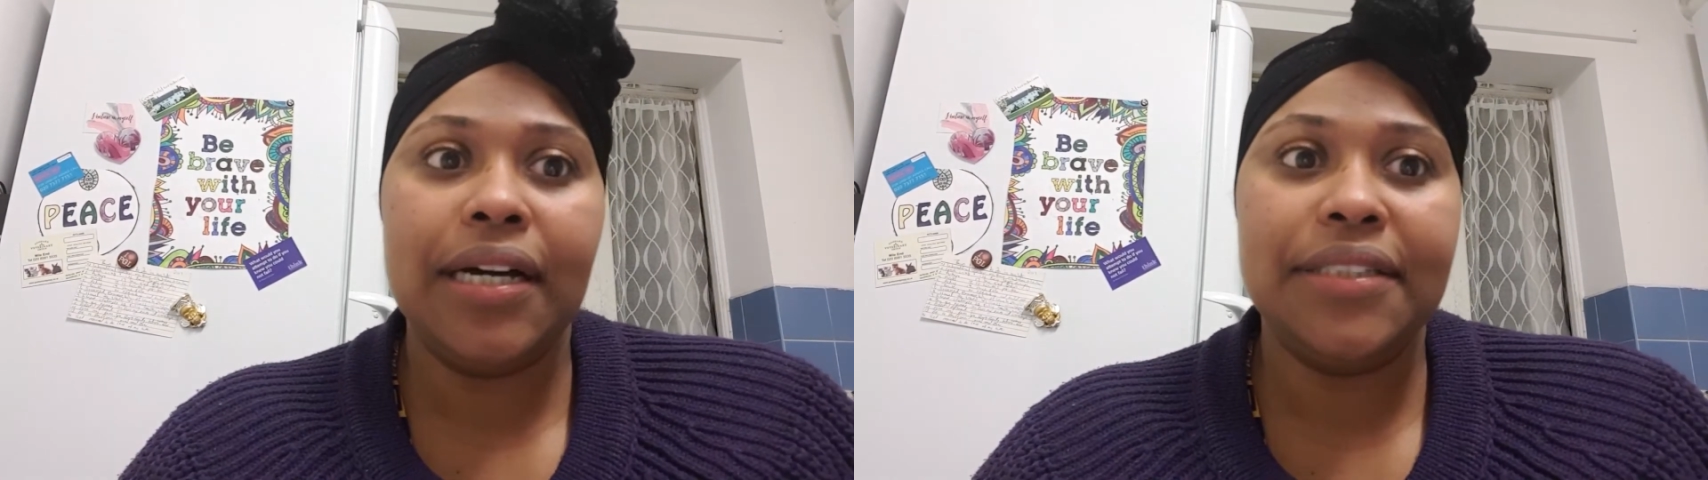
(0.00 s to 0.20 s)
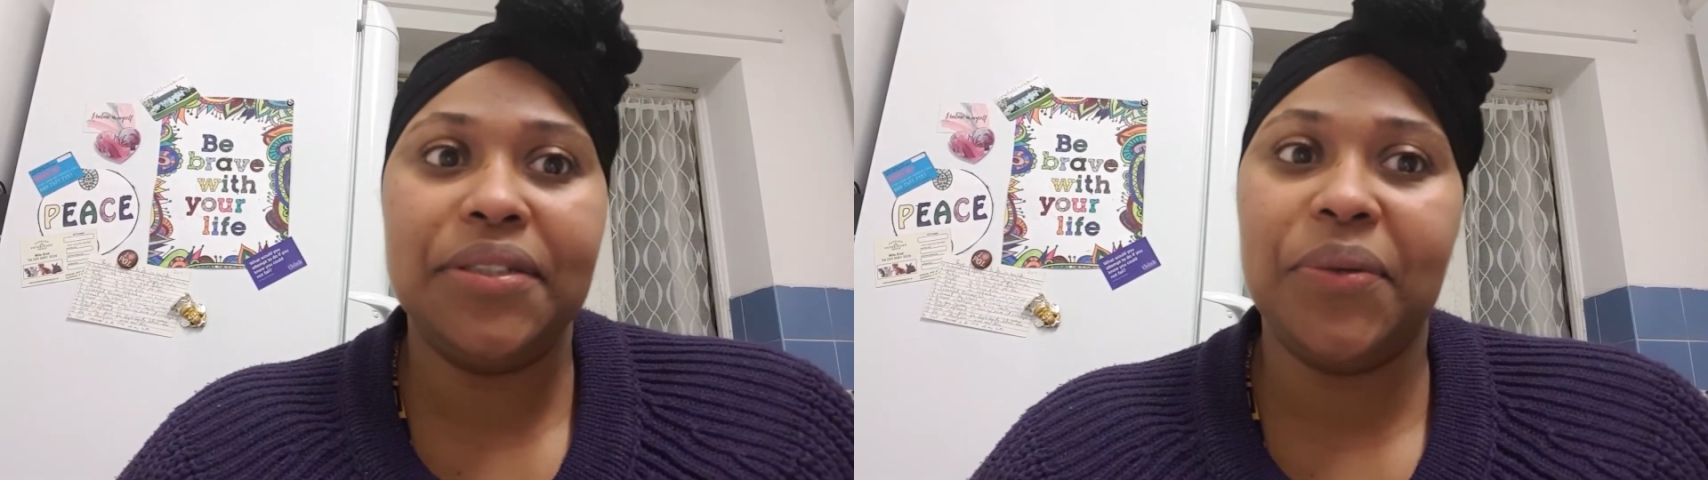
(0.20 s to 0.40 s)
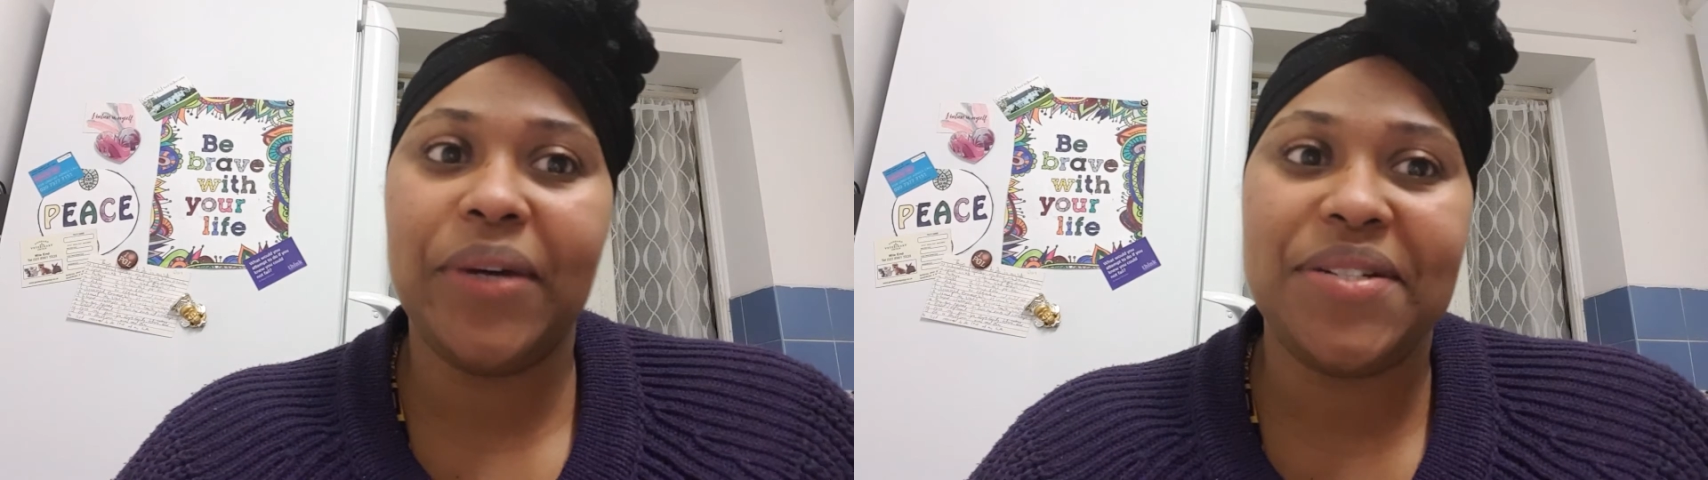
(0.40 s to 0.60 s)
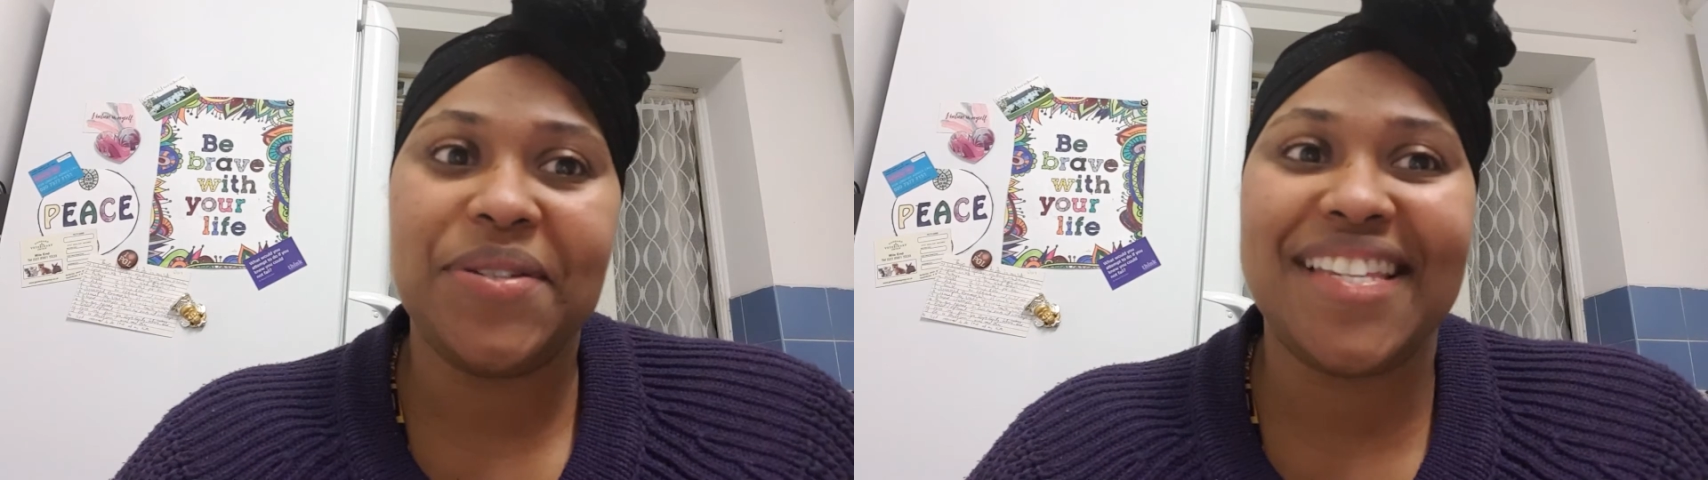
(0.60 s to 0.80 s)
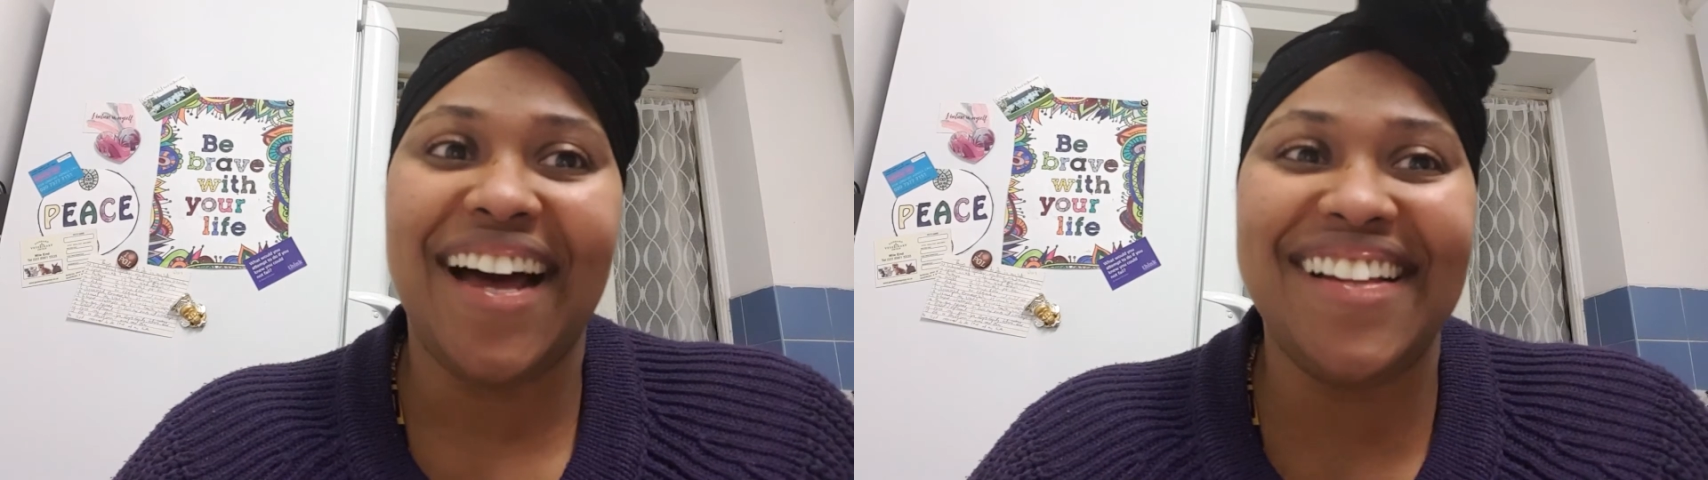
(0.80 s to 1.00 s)
I don't know where to
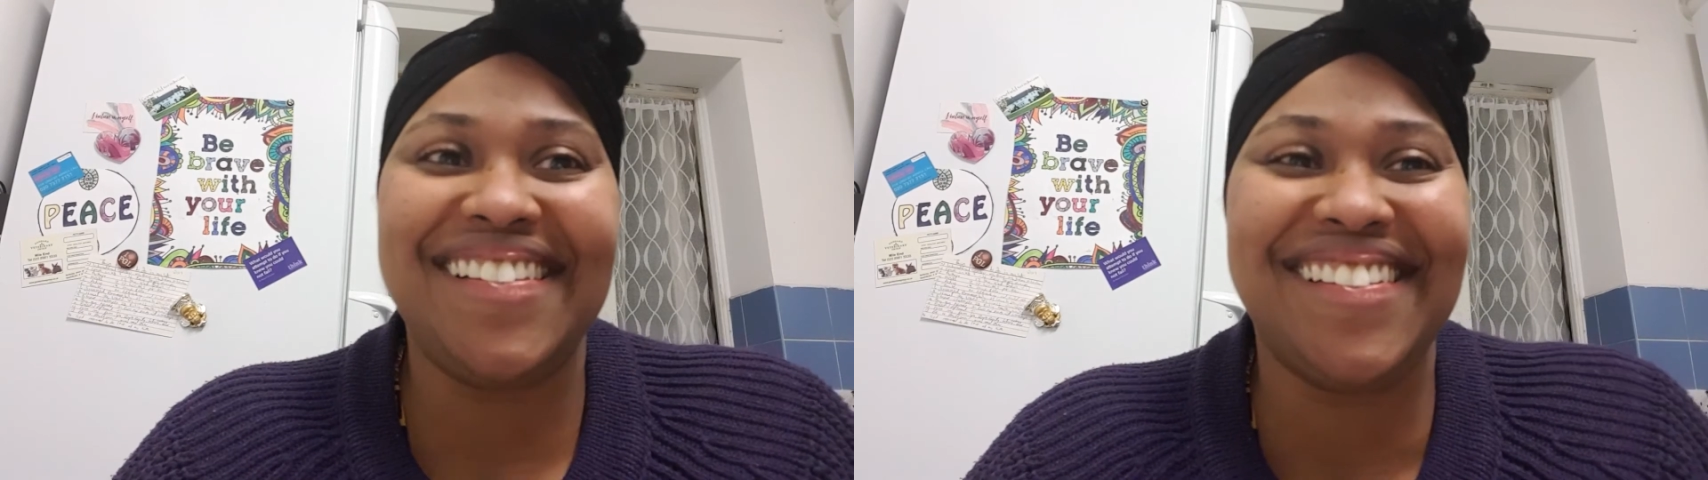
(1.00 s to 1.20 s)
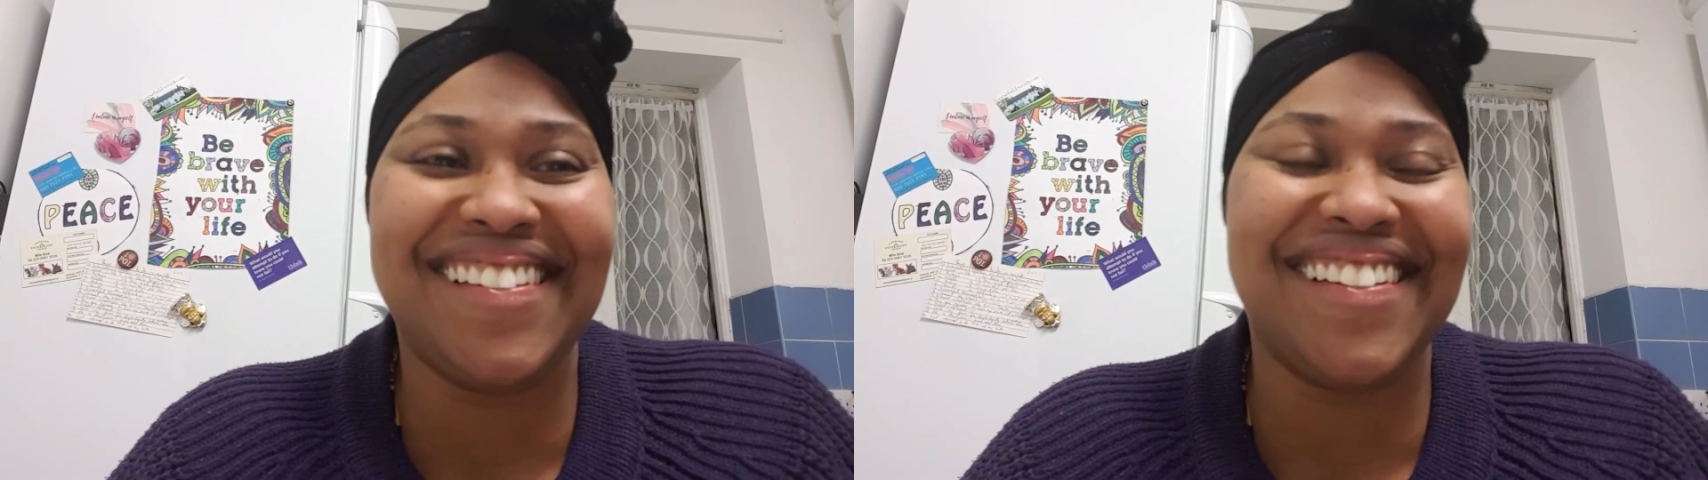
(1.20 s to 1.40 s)
start.